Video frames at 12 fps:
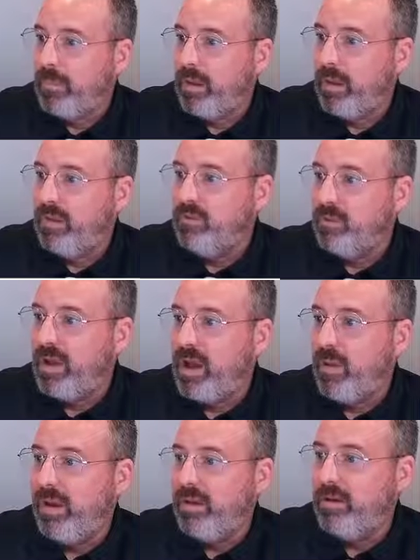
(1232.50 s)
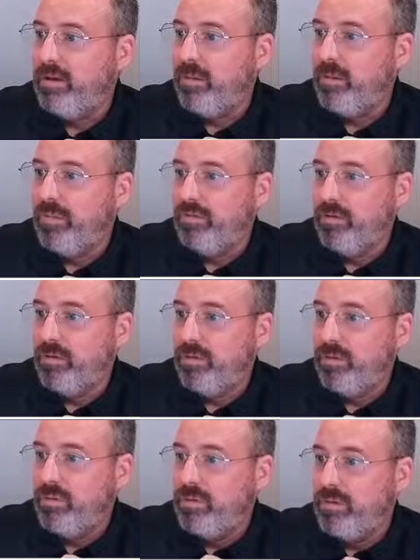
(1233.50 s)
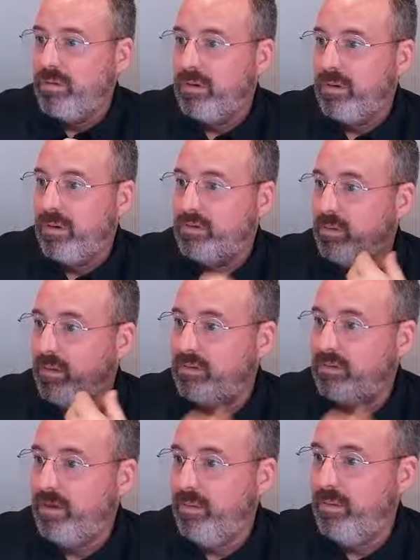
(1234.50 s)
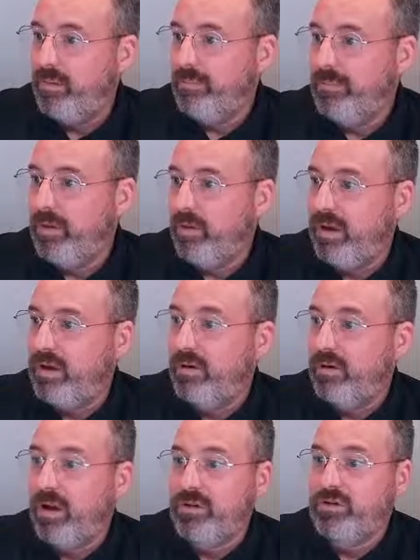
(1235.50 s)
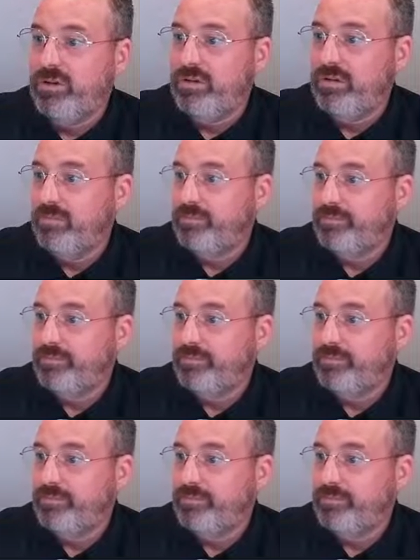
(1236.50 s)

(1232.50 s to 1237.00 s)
And so now I could come through, and so let's say, introduction.